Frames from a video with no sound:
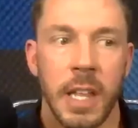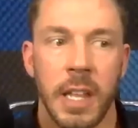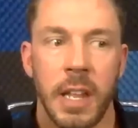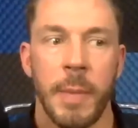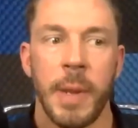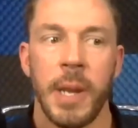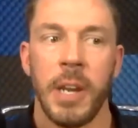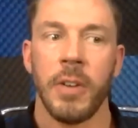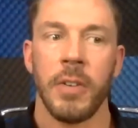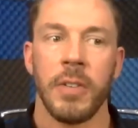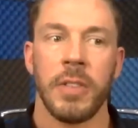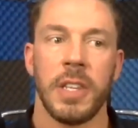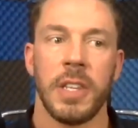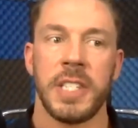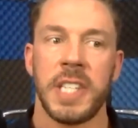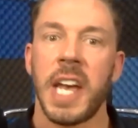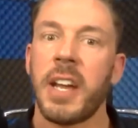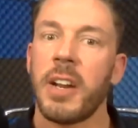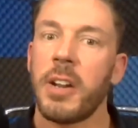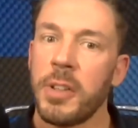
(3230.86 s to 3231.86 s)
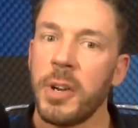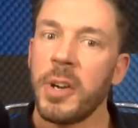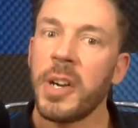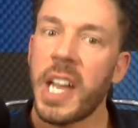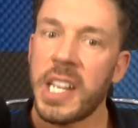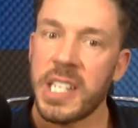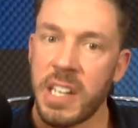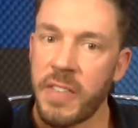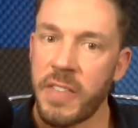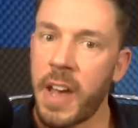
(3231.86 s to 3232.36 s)
think that, I mean, you're the second or
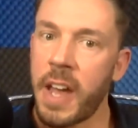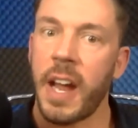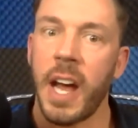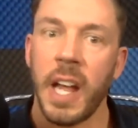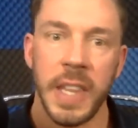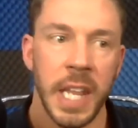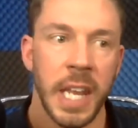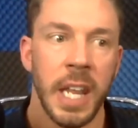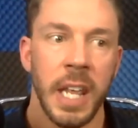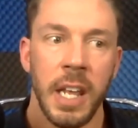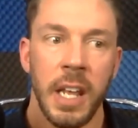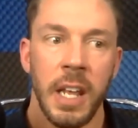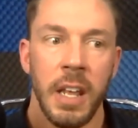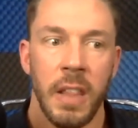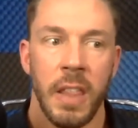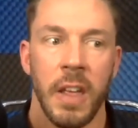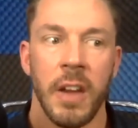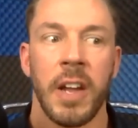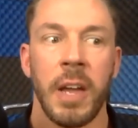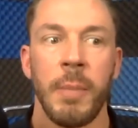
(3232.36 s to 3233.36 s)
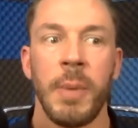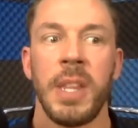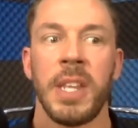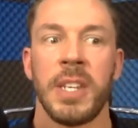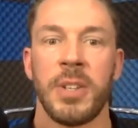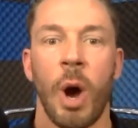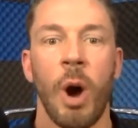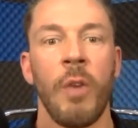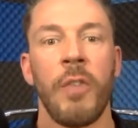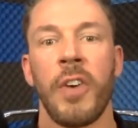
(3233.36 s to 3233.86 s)
third guest I've had on that there can
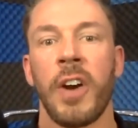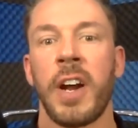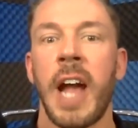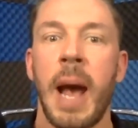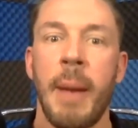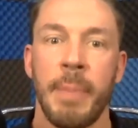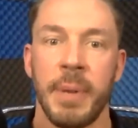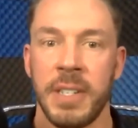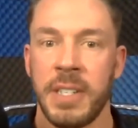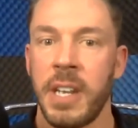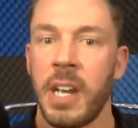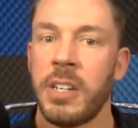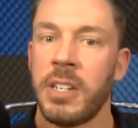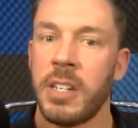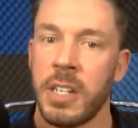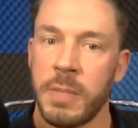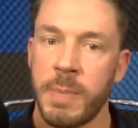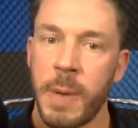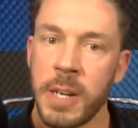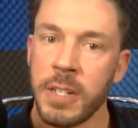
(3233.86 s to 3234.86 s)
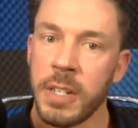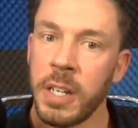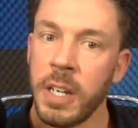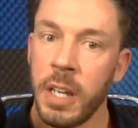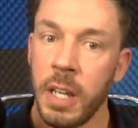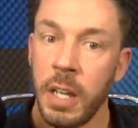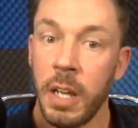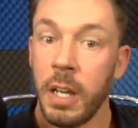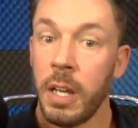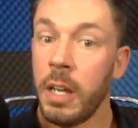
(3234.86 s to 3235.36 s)
be this overcompensation,
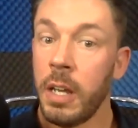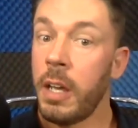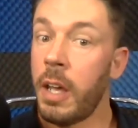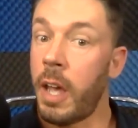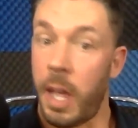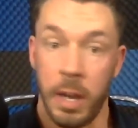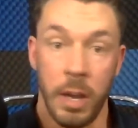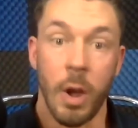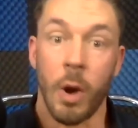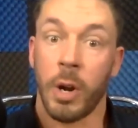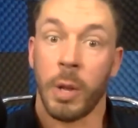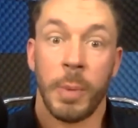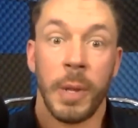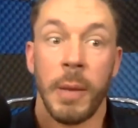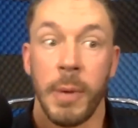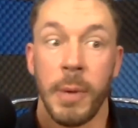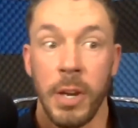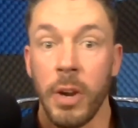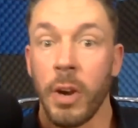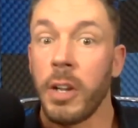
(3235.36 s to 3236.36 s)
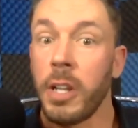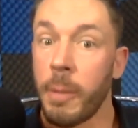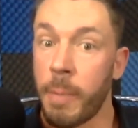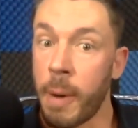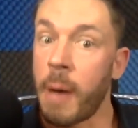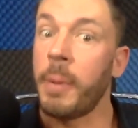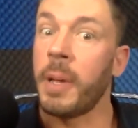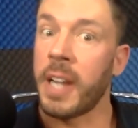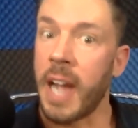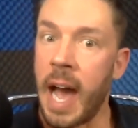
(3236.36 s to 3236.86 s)
especially notably, I mean, you're in
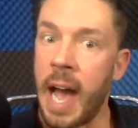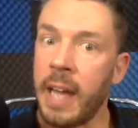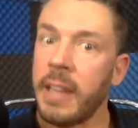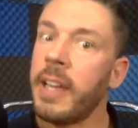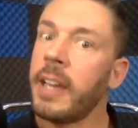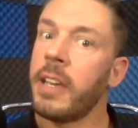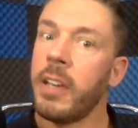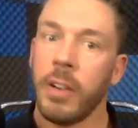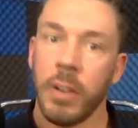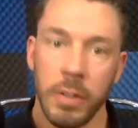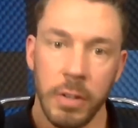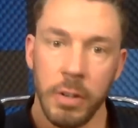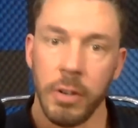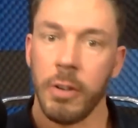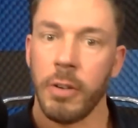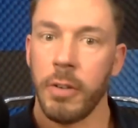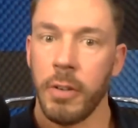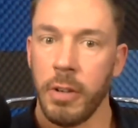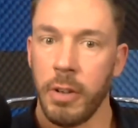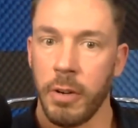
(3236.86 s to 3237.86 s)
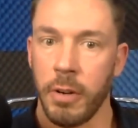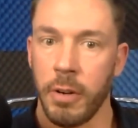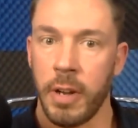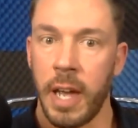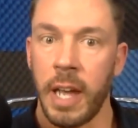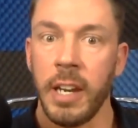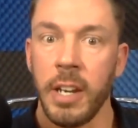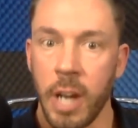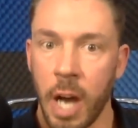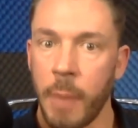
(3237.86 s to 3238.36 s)
the public eye, like your, your,
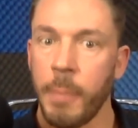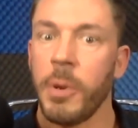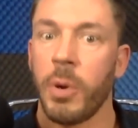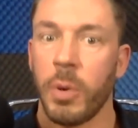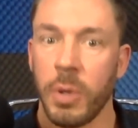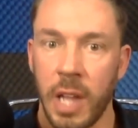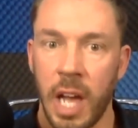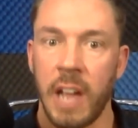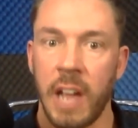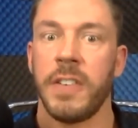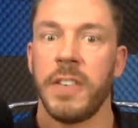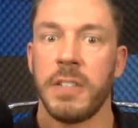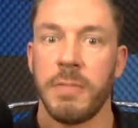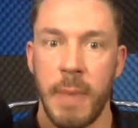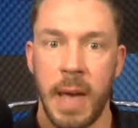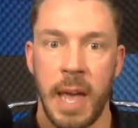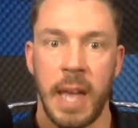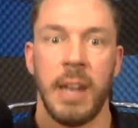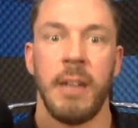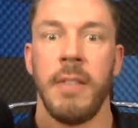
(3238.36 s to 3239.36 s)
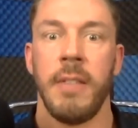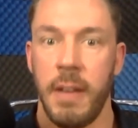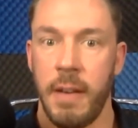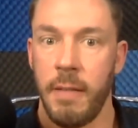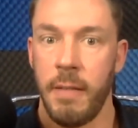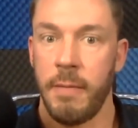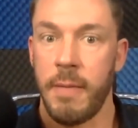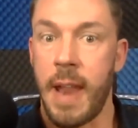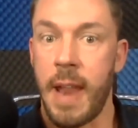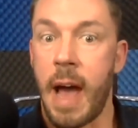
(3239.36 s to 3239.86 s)
your income, your life is made
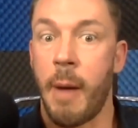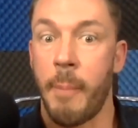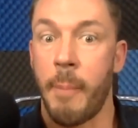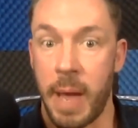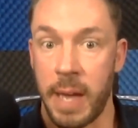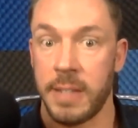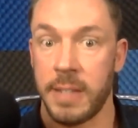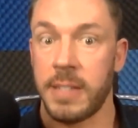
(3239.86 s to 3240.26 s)
now